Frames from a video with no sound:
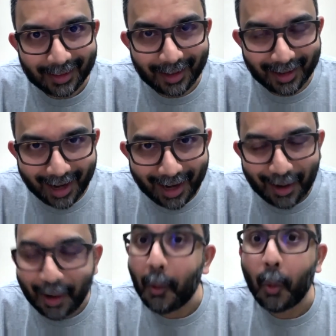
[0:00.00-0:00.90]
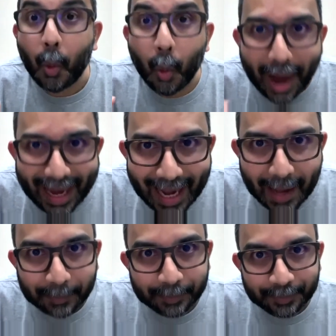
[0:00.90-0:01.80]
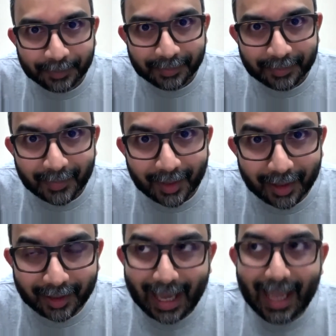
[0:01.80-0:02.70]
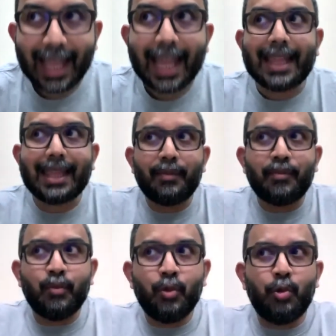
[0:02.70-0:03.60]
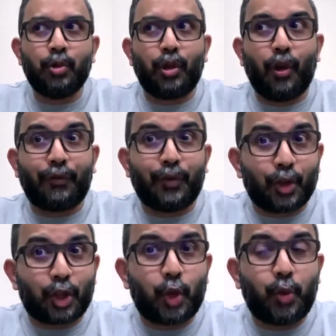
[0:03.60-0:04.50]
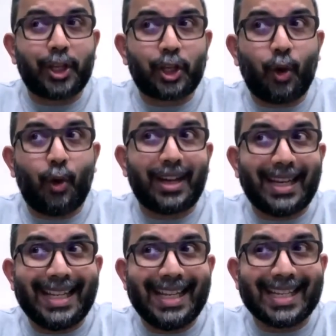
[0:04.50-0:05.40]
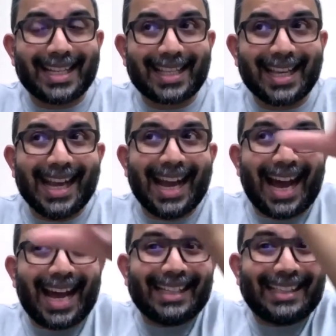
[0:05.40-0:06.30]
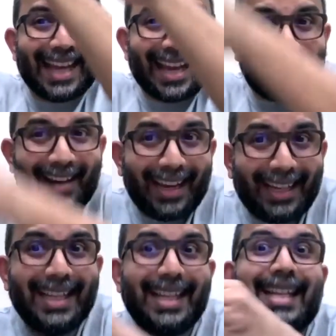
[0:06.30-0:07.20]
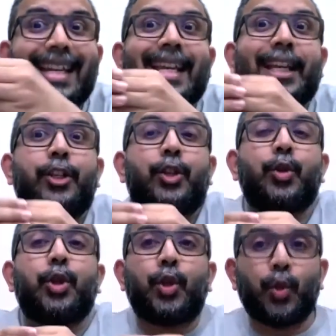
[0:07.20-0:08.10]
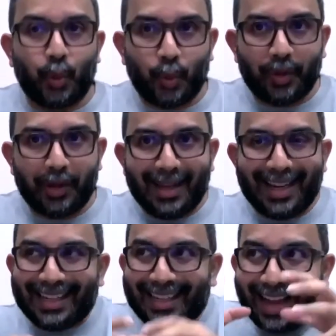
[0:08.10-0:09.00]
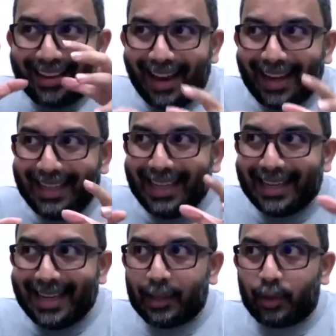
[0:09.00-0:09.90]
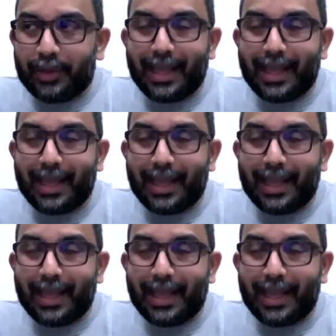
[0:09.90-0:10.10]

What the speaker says: All right. Wake up. Okay, the mood of your switch on leaders are directly linked to you, directly linked to